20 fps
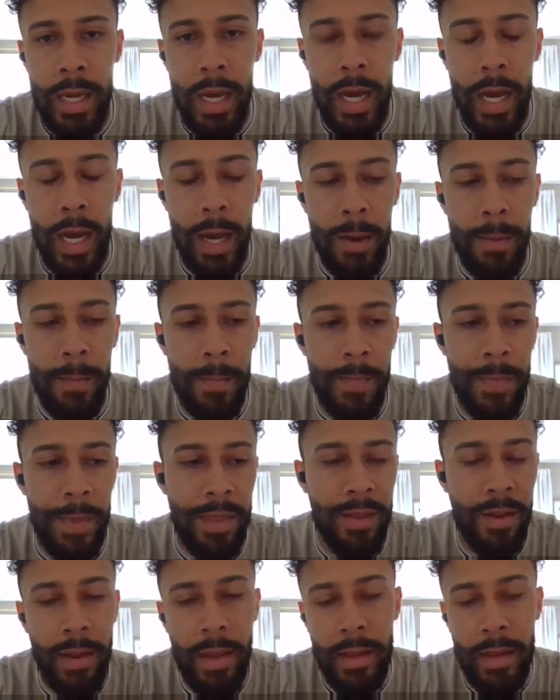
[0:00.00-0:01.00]

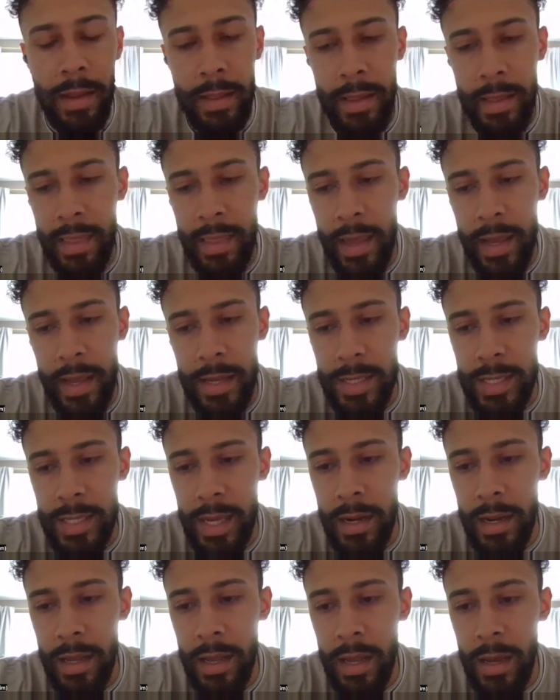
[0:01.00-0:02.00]
And like I
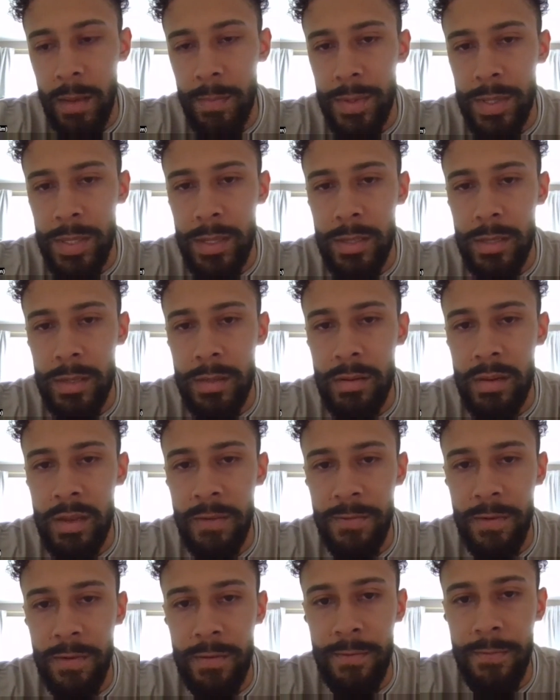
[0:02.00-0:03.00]
said, it encompasses
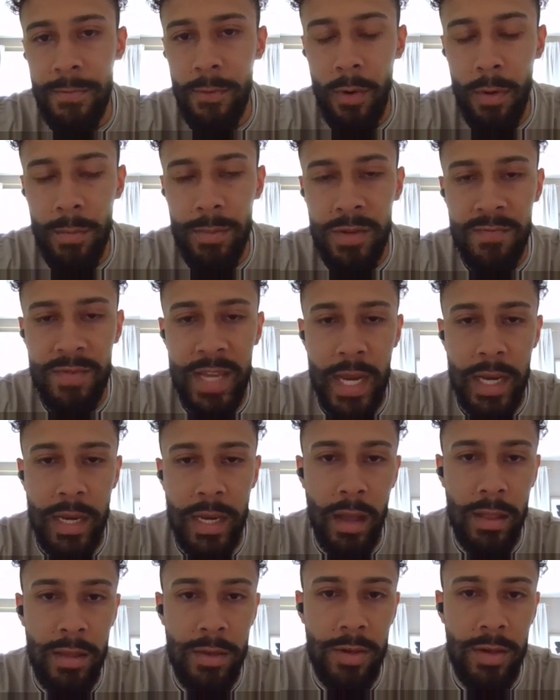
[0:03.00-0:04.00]
different forms of
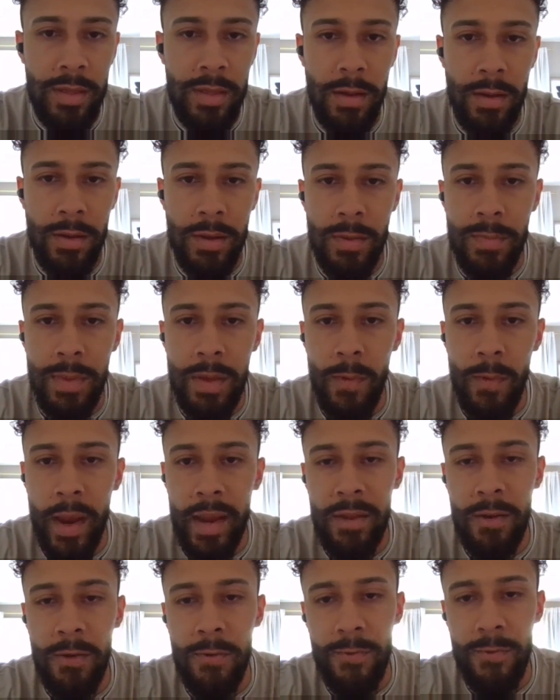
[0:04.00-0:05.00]
technology. There could be
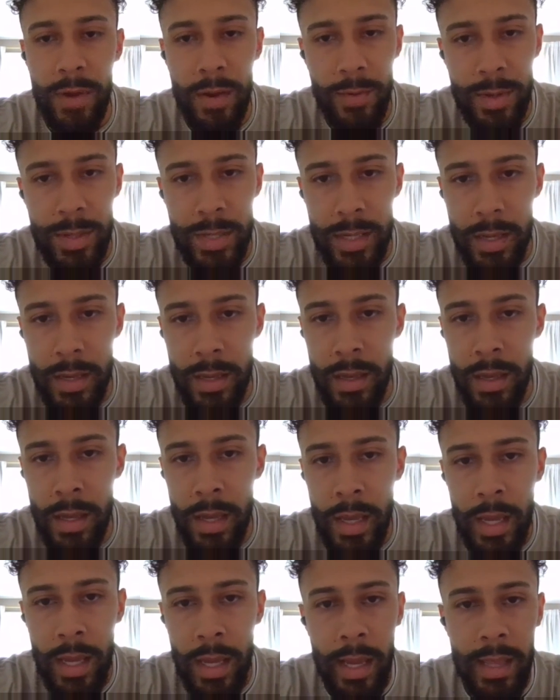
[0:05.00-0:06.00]
radio frequency
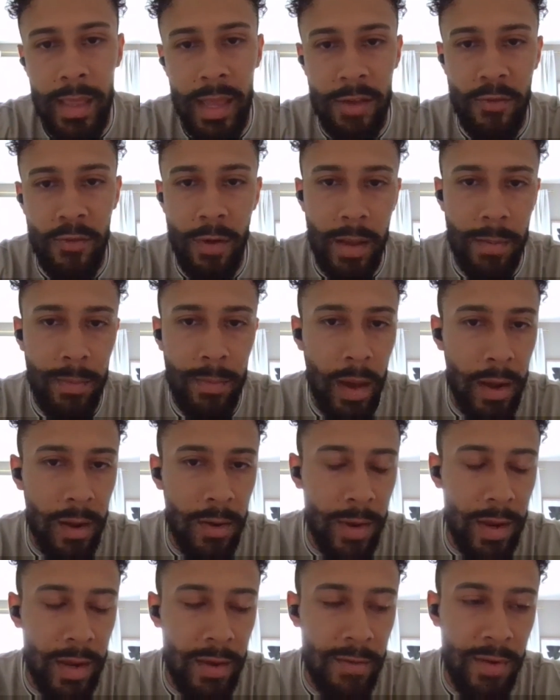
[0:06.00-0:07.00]
electronic
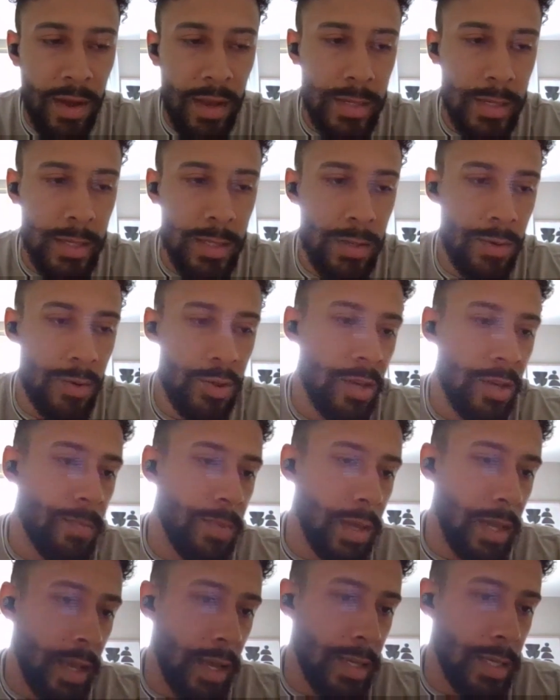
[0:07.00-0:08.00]
monitoring devices or
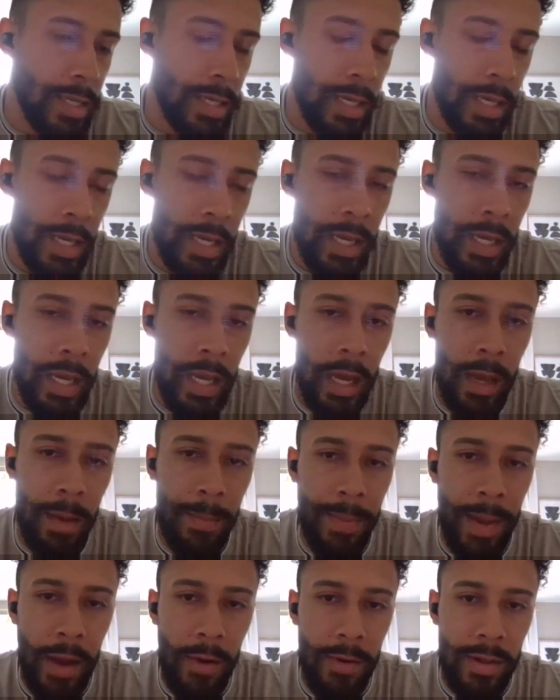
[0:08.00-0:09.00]
GPS
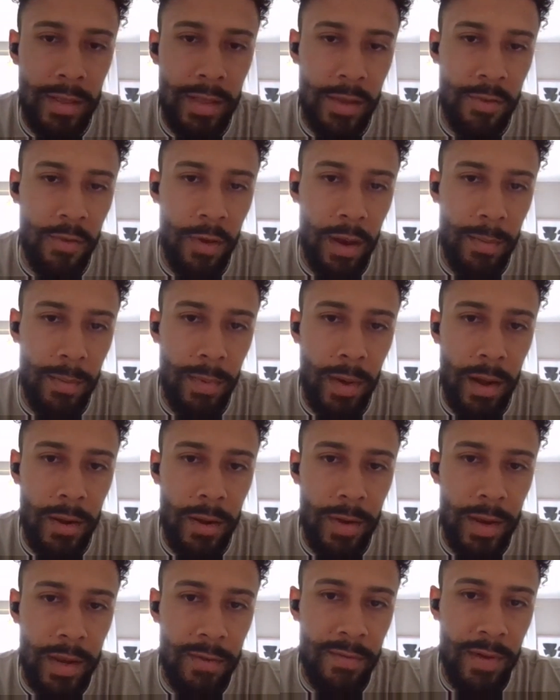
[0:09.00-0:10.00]
powered electronic
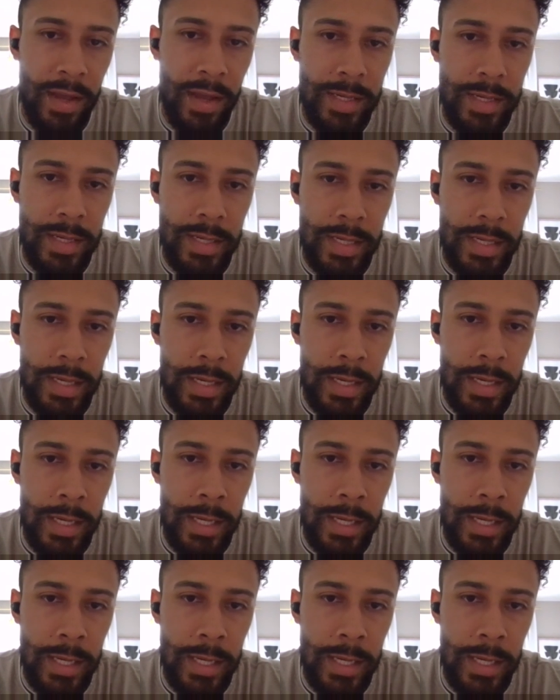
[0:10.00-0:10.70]
monitoring devices.